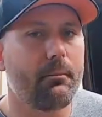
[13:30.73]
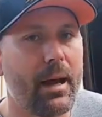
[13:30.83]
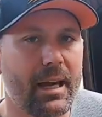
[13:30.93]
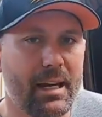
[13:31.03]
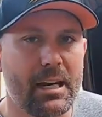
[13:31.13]

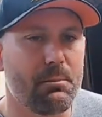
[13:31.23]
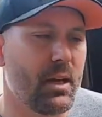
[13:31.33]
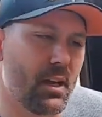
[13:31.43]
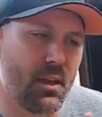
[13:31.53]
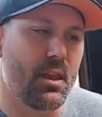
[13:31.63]
make it any
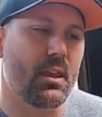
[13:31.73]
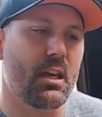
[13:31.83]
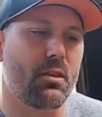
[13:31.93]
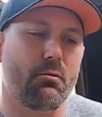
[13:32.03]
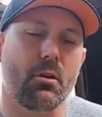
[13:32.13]
bigger than
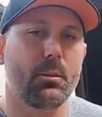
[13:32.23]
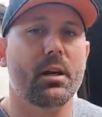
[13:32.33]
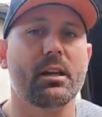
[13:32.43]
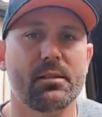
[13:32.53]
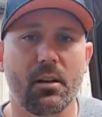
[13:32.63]
the throttle
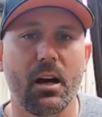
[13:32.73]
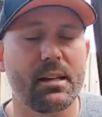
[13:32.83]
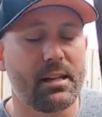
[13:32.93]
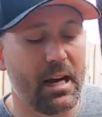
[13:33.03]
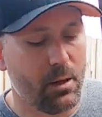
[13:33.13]
body
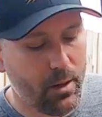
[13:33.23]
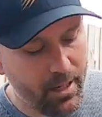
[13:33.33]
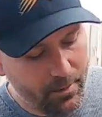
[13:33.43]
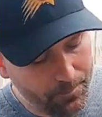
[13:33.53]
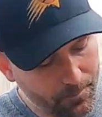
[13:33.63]
size
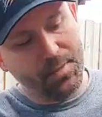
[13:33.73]
anyway.